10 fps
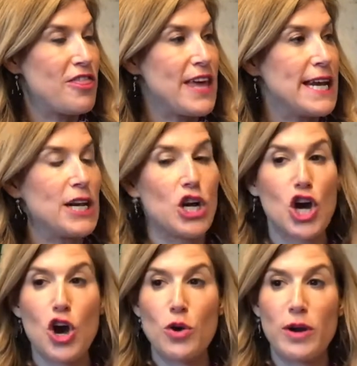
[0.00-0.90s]
thin
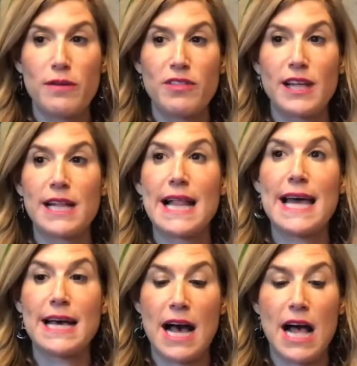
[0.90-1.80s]
coat of the
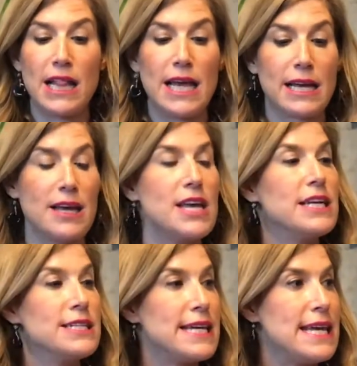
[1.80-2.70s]
glycolic
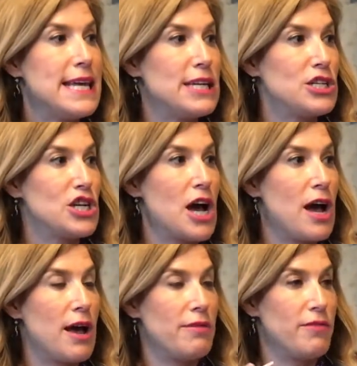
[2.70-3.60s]
to each
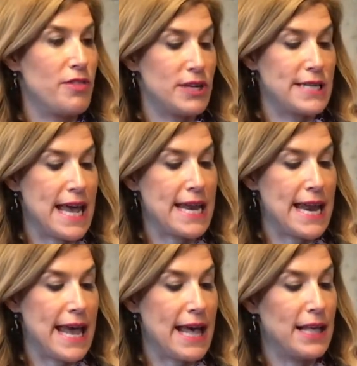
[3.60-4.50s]
of the 10
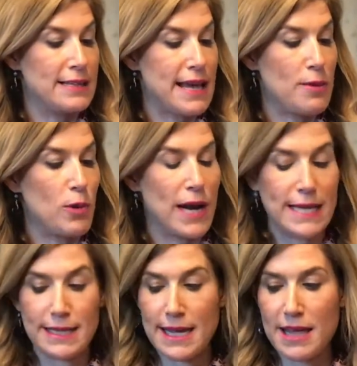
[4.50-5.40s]
nails. And when I
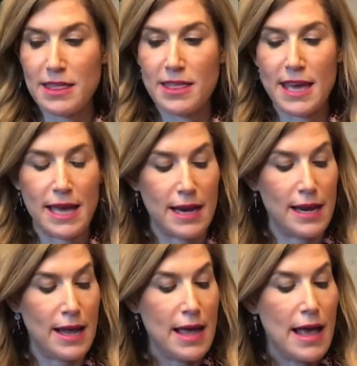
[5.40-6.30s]
say thin,
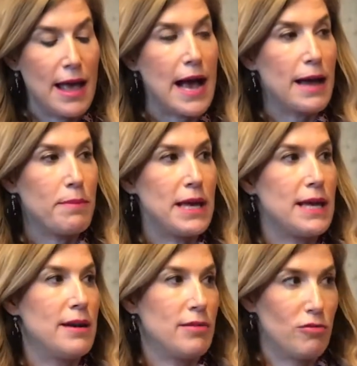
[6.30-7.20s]
I
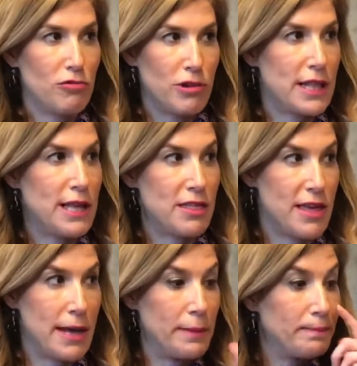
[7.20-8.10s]
mean really
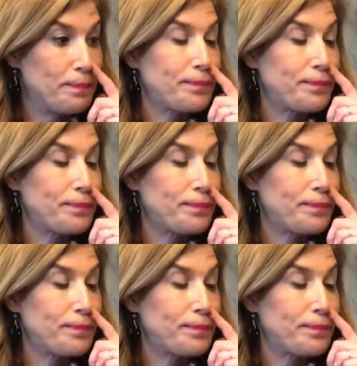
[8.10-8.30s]
thin.